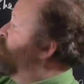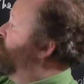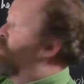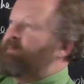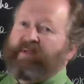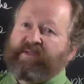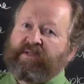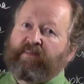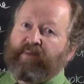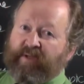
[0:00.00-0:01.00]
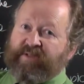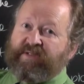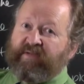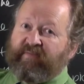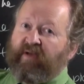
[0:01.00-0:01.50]
numbers,
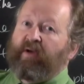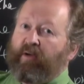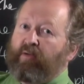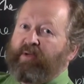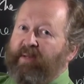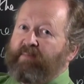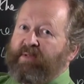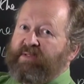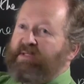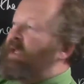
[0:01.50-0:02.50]
positive whole numbers.